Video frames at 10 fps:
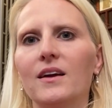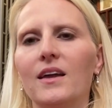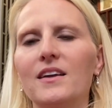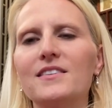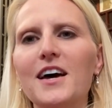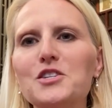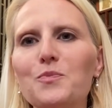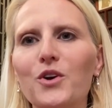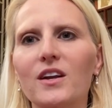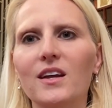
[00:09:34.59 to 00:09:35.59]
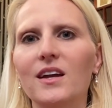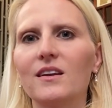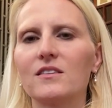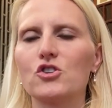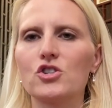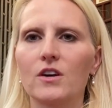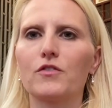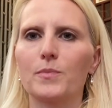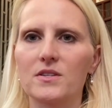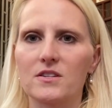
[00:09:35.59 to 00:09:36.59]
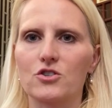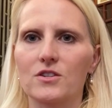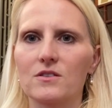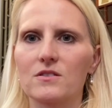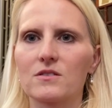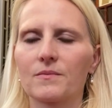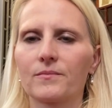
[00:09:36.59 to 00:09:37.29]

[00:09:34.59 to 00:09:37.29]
in a desperate need to shift positions.